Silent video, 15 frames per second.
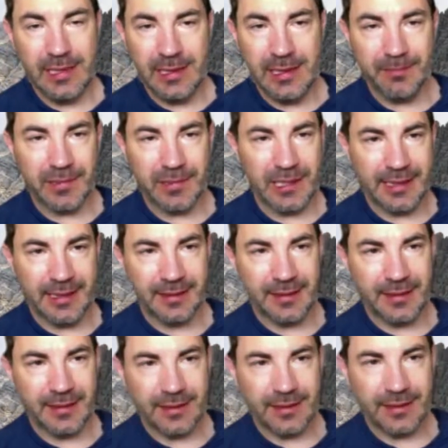implant
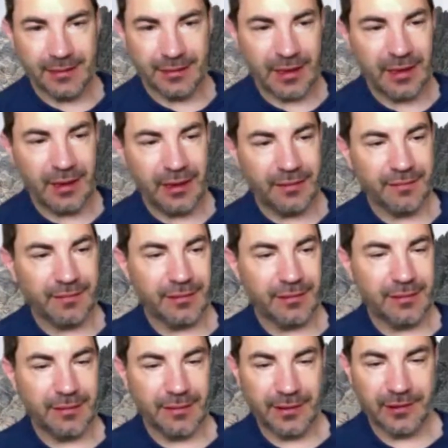that dissolves
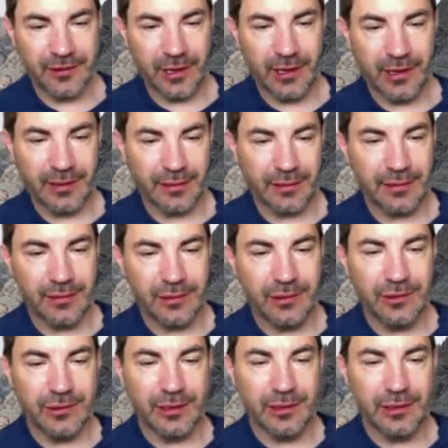the drug, so you